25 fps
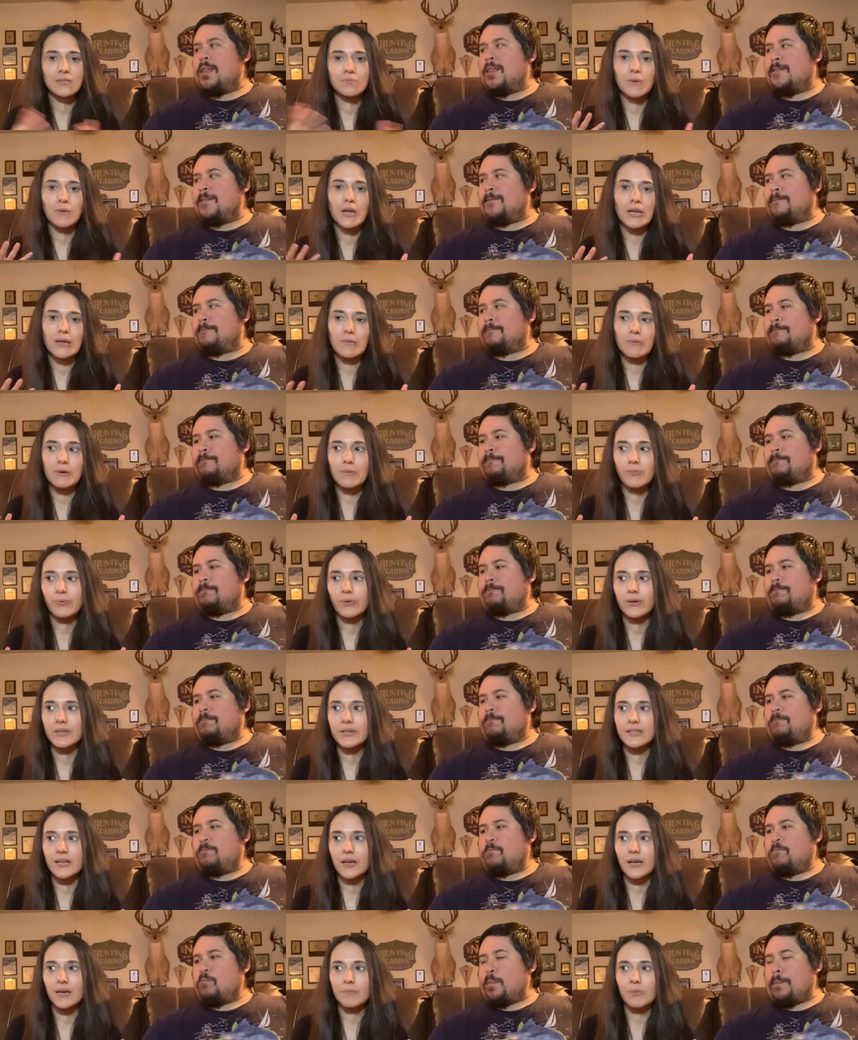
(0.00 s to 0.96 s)
Speaker 1: many people as
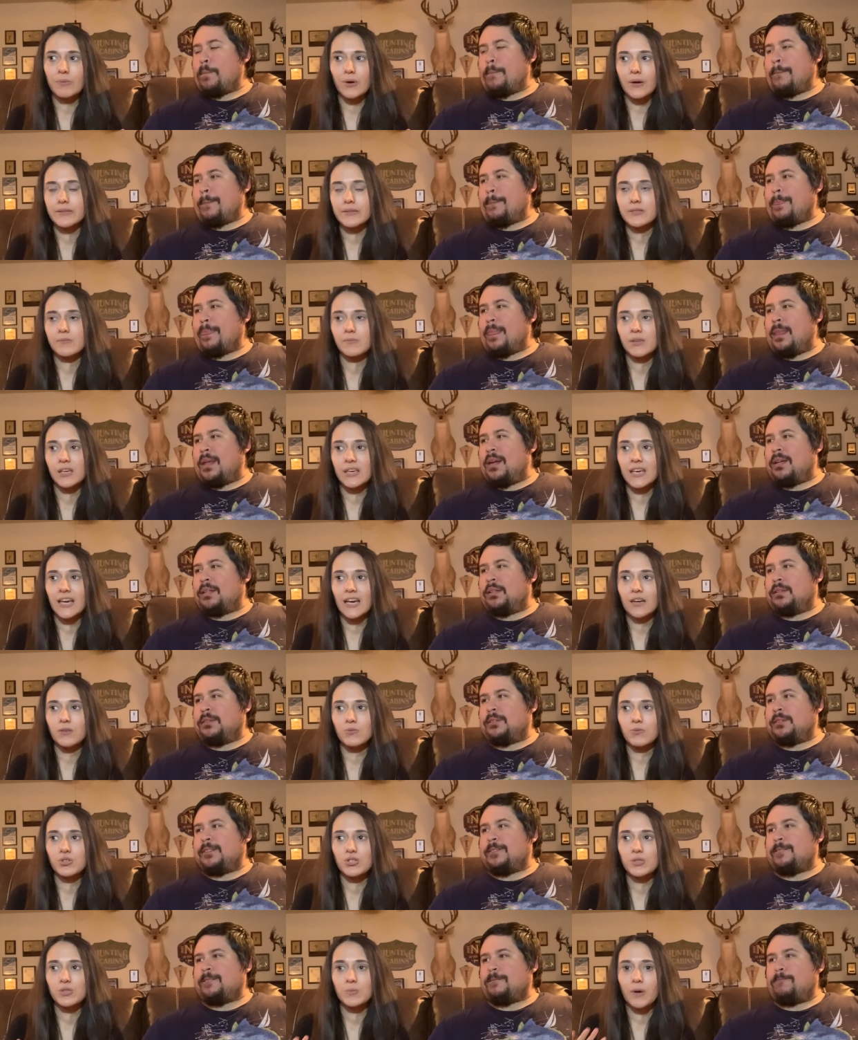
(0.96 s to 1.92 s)
I possibly can,
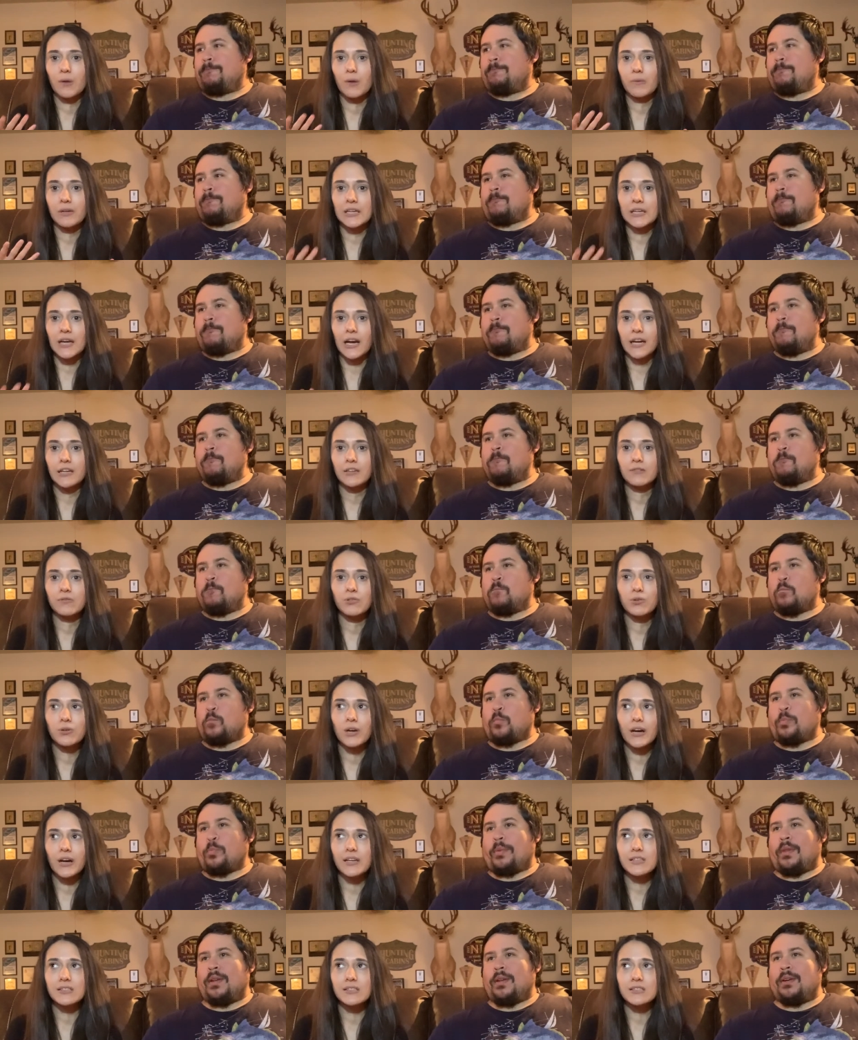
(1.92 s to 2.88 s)
which is probably 9 of you
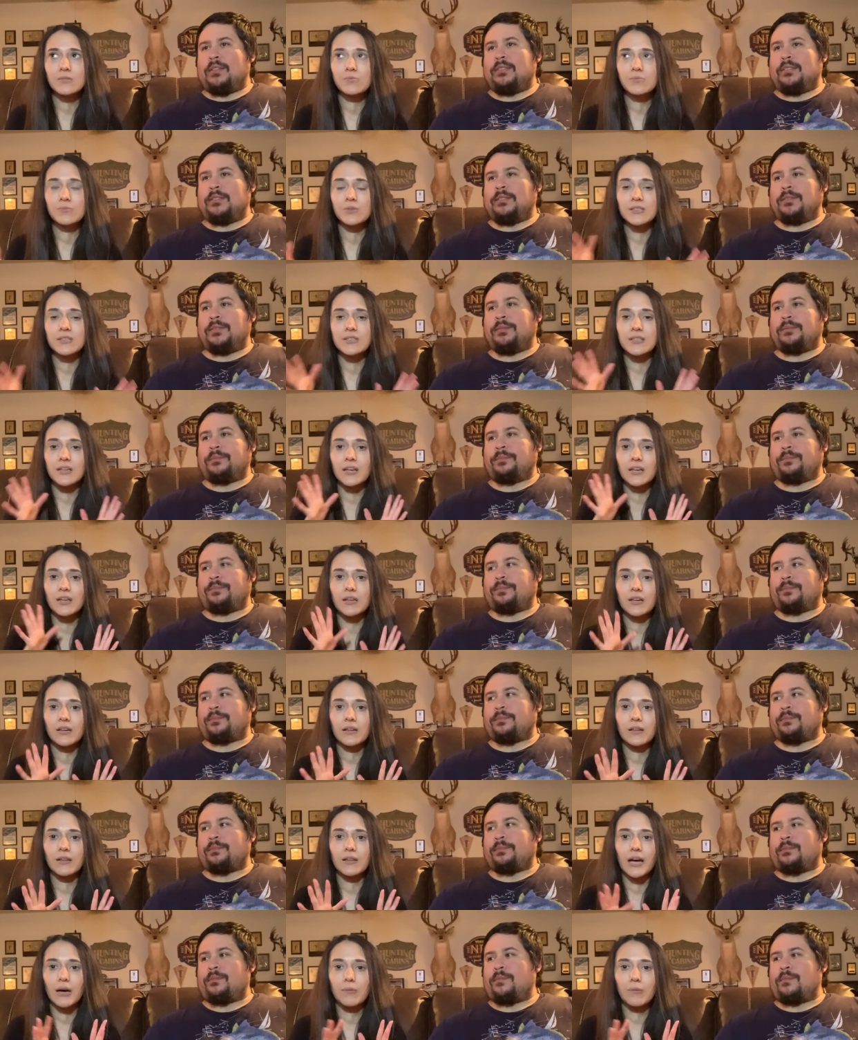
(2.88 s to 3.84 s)
guys, because I can
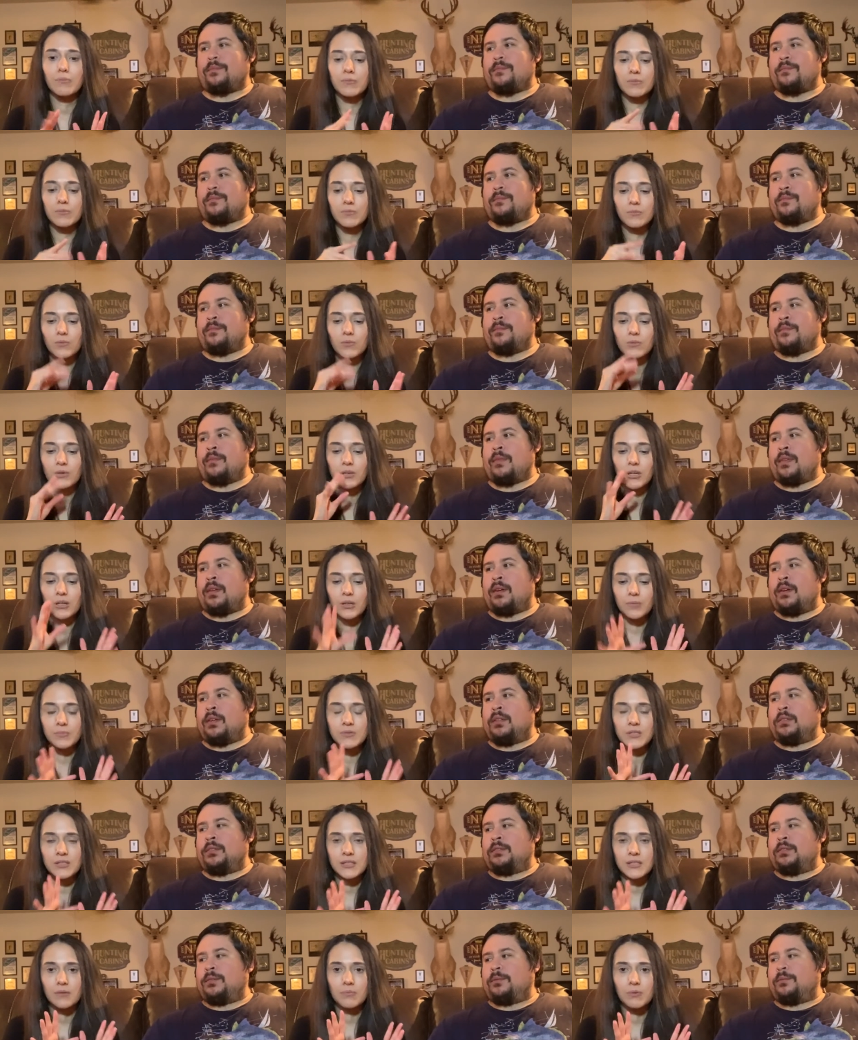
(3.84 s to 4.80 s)
collab up to
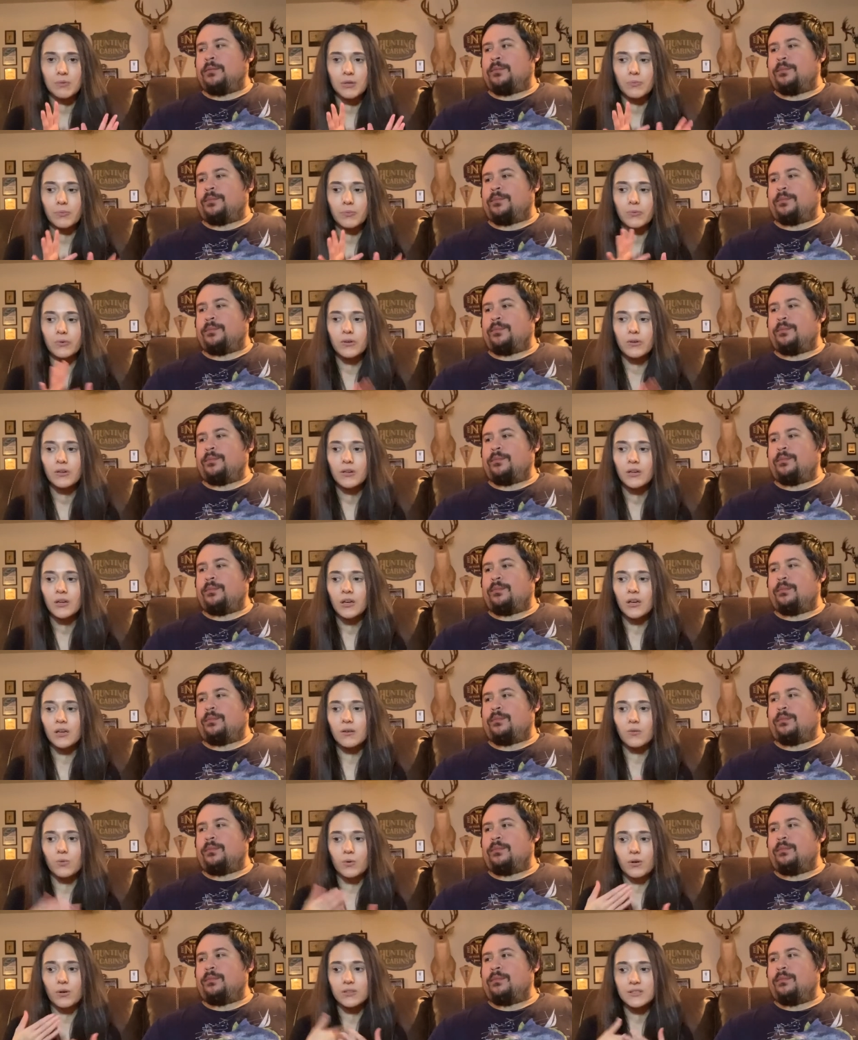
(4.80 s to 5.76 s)
10 people.
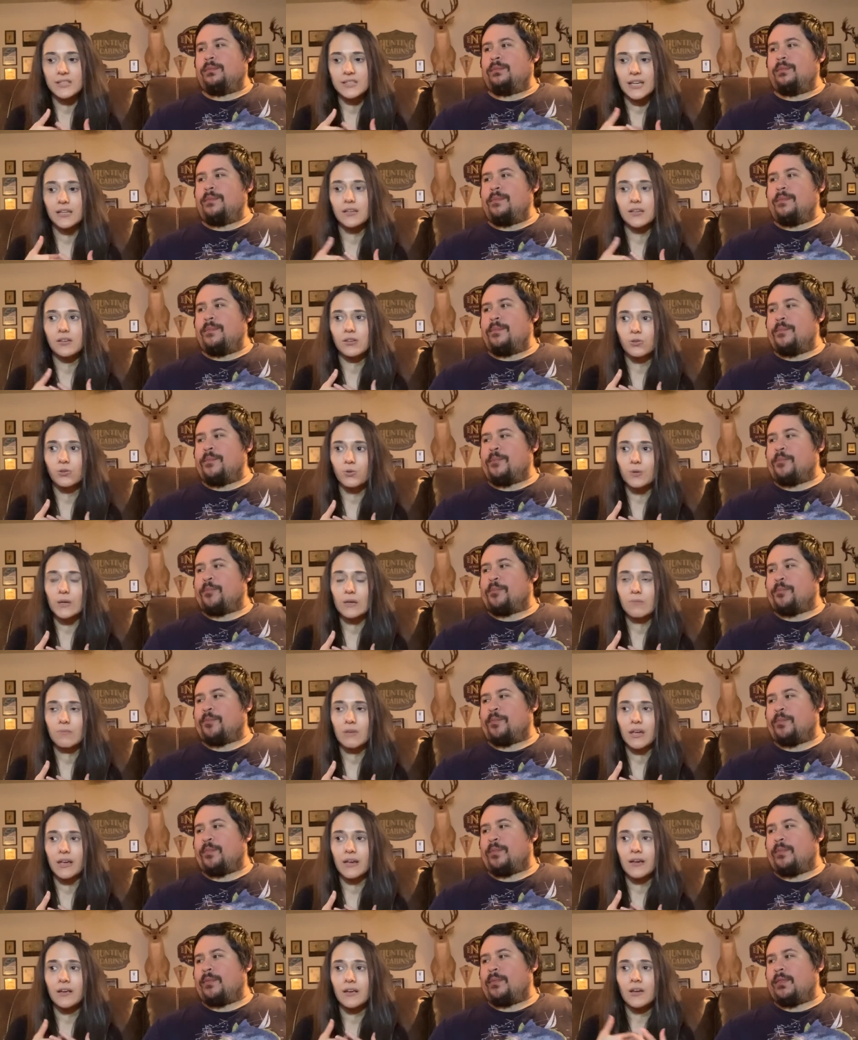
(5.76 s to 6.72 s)
Well, 10 including
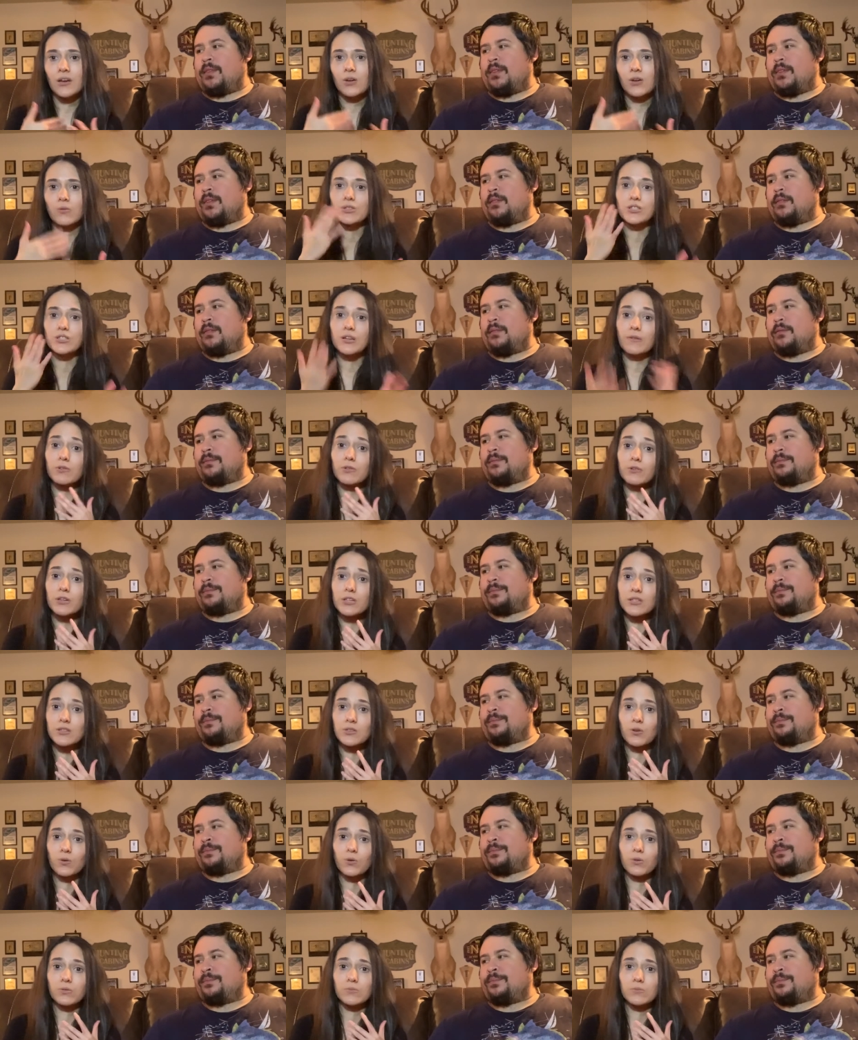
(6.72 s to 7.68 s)
me, which I've already
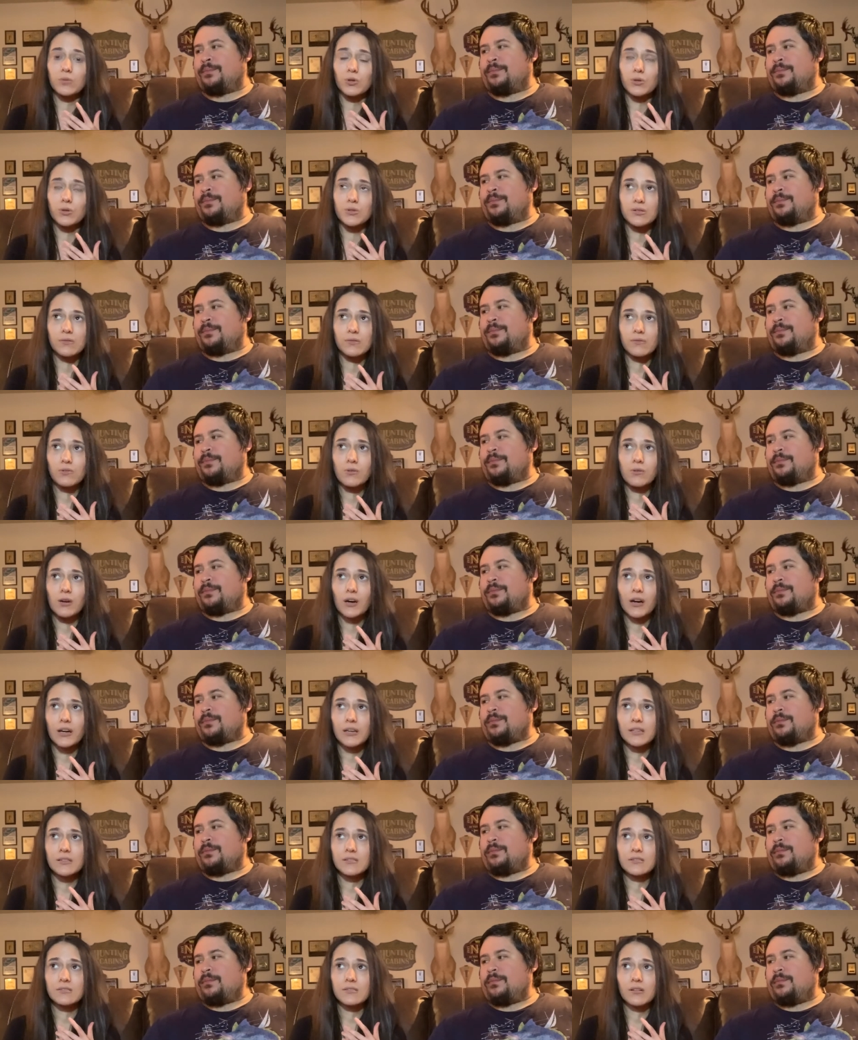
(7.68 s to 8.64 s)
told most of you
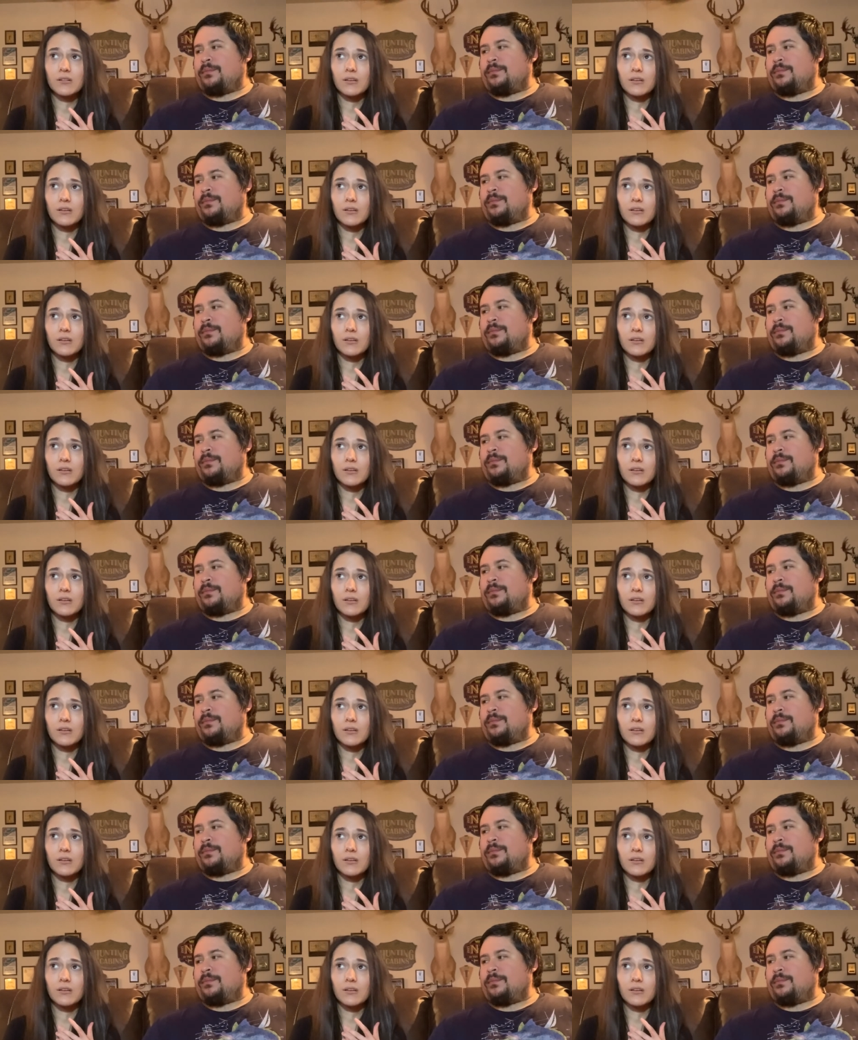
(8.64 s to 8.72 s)
guys.